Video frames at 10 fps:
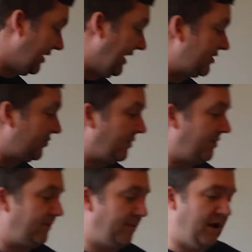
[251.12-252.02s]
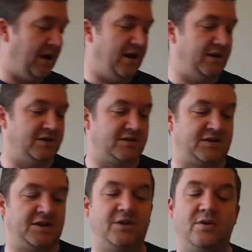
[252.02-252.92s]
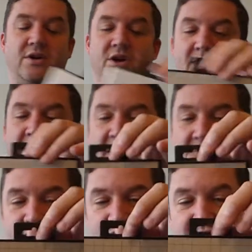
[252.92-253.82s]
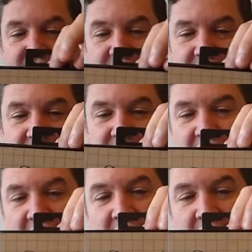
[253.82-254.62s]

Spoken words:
the next one. Secret Command, this is.